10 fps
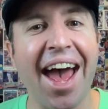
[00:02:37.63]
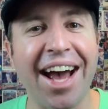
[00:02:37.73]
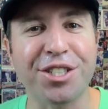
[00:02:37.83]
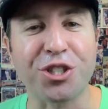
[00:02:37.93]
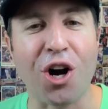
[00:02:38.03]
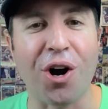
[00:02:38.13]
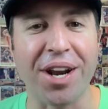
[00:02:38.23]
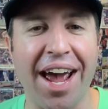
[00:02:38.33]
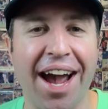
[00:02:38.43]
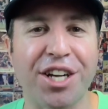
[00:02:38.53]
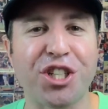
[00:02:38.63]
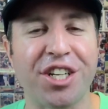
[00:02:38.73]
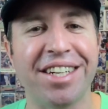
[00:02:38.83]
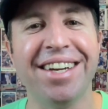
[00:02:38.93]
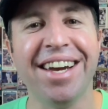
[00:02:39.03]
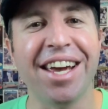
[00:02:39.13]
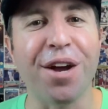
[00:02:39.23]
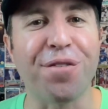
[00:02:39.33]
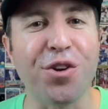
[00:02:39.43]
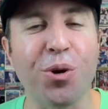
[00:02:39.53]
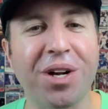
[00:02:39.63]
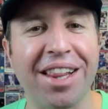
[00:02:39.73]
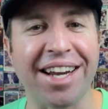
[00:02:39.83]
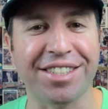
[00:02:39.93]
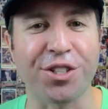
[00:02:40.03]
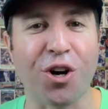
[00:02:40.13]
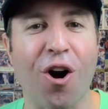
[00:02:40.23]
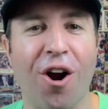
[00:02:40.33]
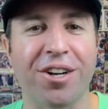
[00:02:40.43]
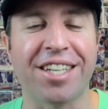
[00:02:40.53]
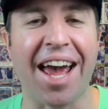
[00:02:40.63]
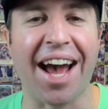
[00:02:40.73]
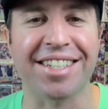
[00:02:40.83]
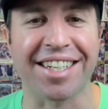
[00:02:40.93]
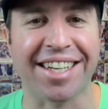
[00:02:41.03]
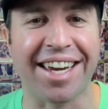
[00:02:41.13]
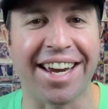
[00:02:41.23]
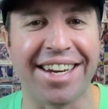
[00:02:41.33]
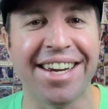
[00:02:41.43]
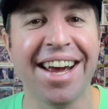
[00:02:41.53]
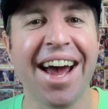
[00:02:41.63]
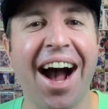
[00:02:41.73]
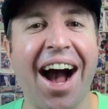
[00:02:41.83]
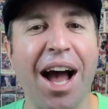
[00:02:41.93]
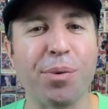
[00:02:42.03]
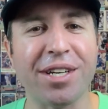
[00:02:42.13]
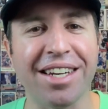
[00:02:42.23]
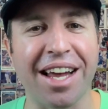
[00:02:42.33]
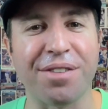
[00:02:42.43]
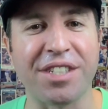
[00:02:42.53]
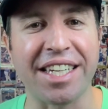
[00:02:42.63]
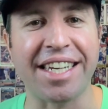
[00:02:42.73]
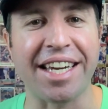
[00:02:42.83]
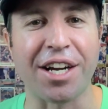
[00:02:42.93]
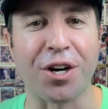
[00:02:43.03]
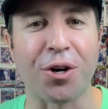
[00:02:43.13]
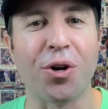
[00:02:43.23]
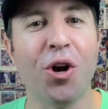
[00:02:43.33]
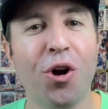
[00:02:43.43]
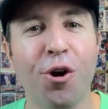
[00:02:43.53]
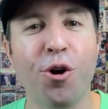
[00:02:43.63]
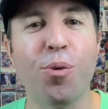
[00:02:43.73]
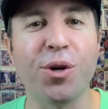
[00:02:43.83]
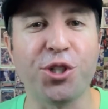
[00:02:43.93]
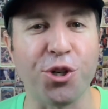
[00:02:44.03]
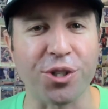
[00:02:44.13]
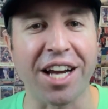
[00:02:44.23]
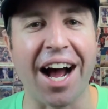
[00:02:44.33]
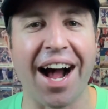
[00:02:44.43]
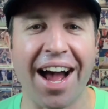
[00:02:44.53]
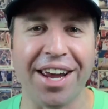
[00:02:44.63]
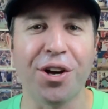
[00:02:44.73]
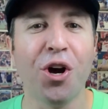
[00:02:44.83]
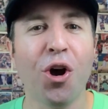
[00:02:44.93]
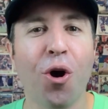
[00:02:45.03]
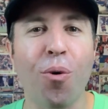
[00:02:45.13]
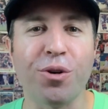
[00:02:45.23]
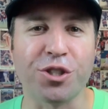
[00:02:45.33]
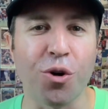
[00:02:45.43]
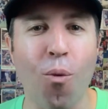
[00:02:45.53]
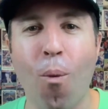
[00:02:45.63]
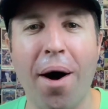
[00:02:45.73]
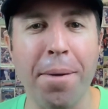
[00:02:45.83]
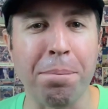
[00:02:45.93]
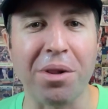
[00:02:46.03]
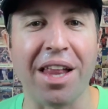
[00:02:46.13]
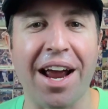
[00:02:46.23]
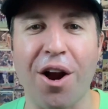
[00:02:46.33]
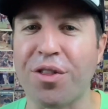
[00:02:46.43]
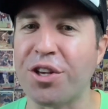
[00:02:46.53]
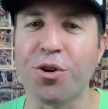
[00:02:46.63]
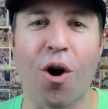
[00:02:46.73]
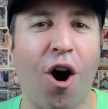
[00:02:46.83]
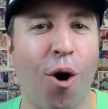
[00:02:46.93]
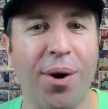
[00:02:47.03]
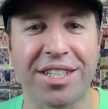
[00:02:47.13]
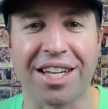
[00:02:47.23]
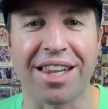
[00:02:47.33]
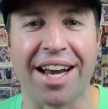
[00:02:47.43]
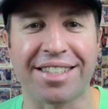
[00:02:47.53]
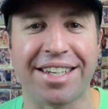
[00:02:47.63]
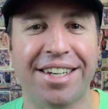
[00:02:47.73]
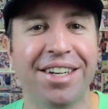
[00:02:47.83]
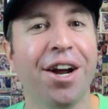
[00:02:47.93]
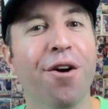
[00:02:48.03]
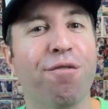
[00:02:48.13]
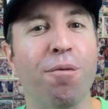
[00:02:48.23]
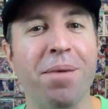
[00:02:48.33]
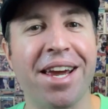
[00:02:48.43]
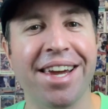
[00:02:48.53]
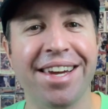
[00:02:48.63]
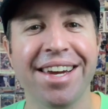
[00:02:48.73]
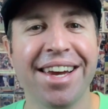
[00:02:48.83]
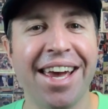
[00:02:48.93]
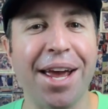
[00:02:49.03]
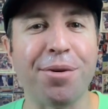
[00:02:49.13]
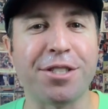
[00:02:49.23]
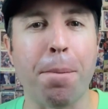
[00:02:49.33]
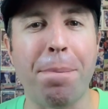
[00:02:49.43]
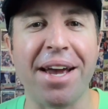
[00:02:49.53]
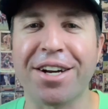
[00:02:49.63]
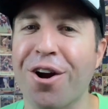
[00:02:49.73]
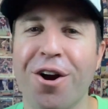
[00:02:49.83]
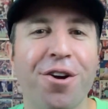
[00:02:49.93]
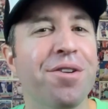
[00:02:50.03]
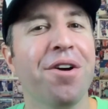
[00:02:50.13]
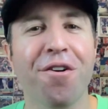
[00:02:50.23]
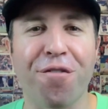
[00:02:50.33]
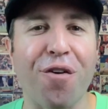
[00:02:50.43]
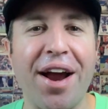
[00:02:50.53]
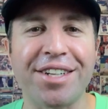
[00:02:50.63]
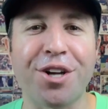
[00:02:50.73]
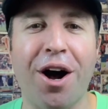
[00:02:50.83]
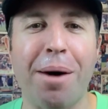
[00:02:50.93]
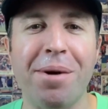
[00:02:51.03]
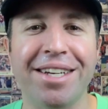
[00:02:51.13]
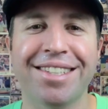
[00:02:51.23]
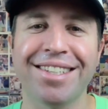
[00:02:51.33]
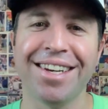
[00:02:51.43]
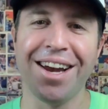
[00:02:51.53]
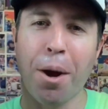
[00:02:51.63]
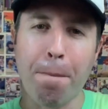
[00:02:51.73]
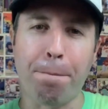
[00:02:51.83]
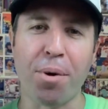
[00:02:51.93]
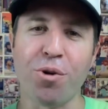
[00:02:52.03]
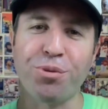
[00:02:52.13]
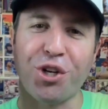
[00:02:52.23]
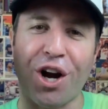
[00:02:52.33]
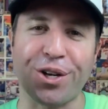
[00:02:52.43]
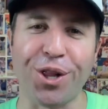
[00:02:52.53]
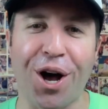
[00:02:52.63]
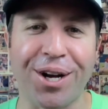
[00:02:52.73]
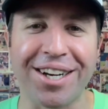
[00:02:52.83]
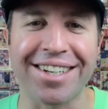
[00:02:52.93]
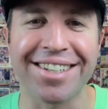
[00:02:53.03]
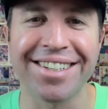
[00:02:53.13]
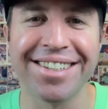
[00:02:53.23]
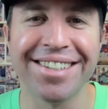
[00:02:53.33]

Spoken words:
as a call to action, if you collected cards as a kid, I would love to hear who was your guy, who was the one player that you always collected. For me, it was the Big Hurt, Frank Thomas. Boom shakalaka.